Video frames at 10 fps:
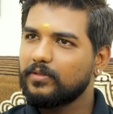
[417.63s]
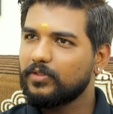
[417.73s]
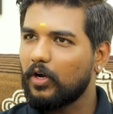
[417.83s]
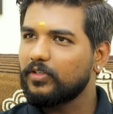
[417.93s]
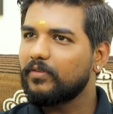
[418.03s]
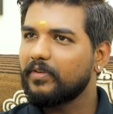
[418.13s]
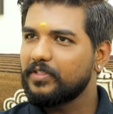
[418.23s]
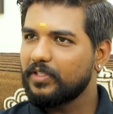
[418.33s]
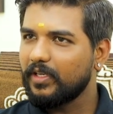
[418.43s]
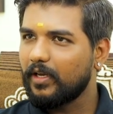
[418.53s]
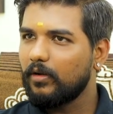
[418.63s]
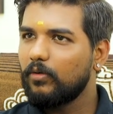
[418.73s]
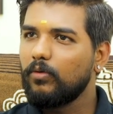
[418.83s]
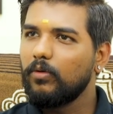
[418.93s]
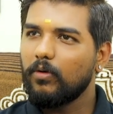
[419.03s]
sorts of engineer
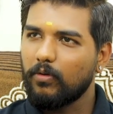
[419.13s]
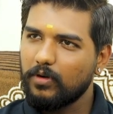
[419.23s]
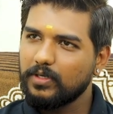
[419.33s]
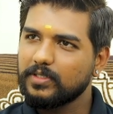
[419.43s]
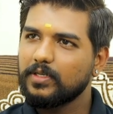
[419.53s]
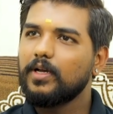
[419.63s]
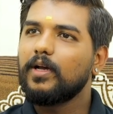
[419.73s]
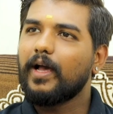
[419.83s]
who holds